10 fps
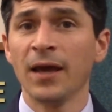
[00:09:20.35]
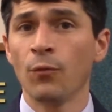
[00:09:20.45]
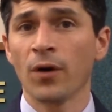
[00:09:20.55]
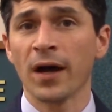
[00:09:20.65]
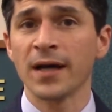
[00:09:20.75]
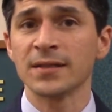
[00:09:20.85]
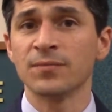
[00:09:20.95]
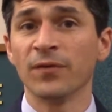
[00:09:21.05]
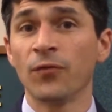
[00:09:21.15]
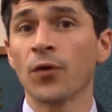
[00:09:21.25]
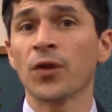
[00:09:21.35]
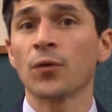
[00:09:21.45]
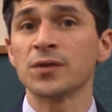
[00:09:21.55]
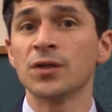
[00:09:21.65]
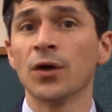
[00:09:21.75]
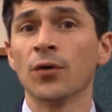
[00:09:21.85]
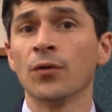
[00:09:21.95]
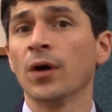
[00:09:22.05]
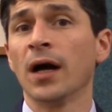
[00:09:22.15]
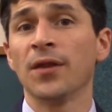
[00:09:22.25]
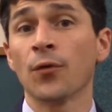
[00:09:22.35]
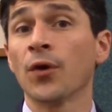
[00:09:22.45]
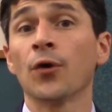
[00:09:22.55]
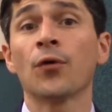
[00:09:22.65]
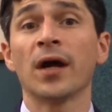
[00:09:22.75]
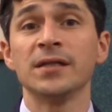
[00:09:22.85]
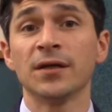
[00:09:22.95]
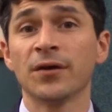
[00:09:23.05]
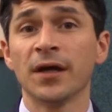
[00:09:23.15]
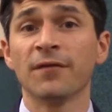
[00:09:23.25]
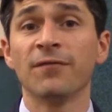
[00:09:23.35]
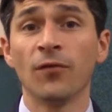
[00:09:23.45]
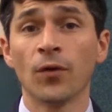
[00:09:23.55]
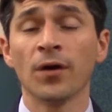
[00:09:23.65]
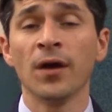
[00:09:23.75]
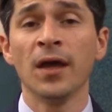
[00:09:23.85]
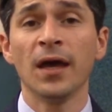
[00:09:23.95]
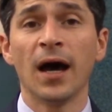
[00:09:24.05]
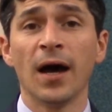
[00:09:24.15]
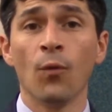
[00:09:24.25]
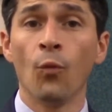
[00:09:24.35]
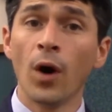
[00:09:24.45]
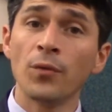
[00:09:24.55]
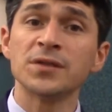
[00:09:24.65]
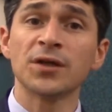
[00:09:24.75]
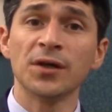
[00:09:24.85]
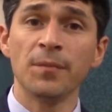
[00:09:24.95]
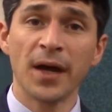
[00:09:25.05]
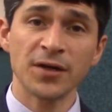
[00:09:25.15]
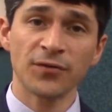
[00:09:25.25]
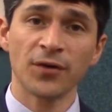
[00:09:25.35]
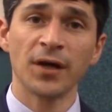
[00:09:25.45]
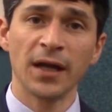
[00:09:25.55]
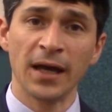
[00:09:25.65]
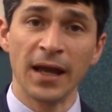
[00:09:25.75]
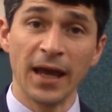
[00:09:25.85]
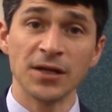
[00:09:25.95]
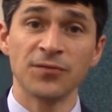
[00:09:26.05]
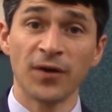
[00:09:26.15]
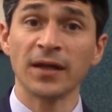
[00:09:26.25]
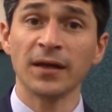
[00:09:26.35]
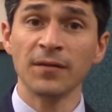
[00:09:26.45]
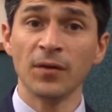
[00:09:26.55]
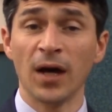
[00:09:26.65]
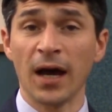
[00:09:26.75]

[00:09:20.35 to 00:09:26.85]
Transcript: whereas before there were no criteria for what was a good bench for an age-friendly